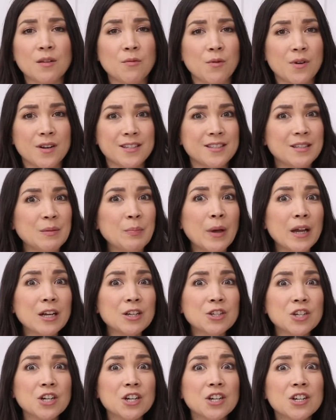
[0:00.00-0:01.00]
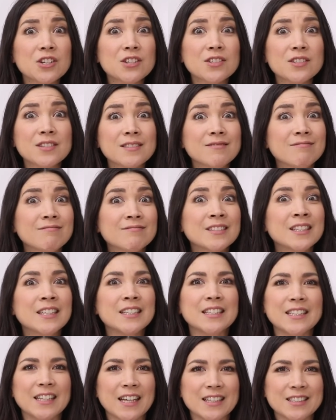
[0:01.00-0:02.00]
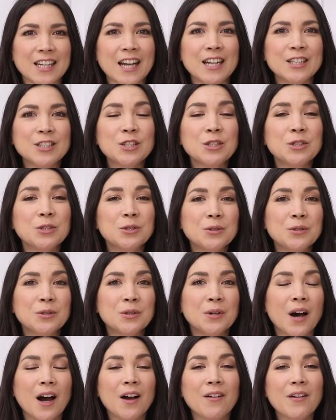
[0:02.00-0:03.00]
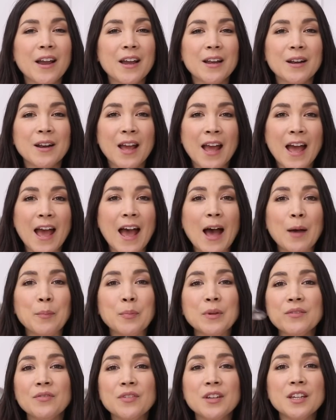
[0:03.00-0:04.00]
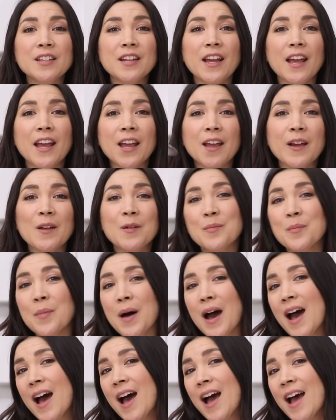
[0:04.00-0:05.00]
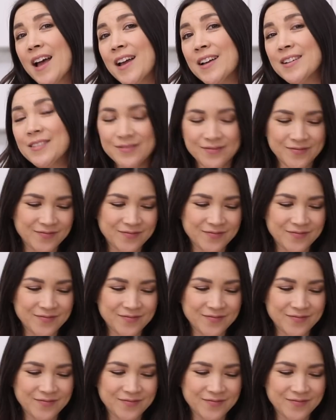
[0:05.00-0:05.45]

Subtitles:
I wanna see pictures. Yes, I do. All right, happy V-Day, bye.